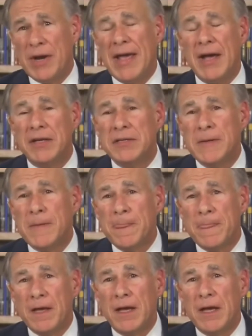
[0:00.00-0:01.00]
could
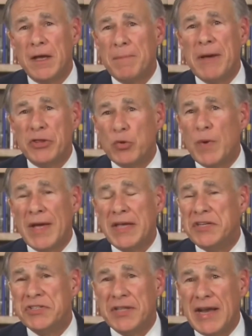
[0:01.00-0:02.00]
also hint at a
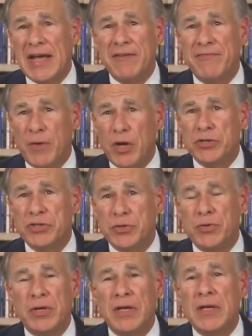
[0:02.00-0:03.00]
continued
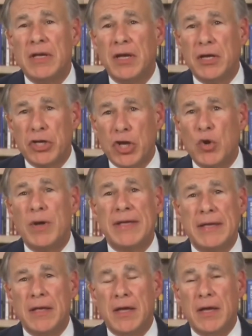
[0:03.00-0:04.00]
expiration of Abbott running
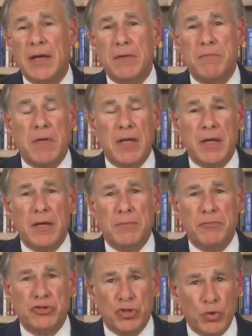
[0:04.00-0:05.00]
for president
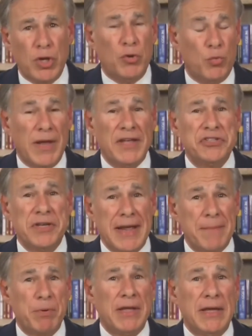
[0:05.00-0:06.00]
in
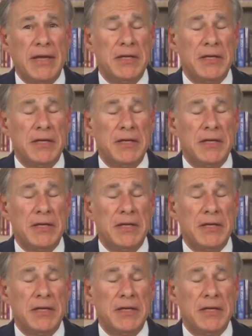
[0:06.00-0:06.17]
2024.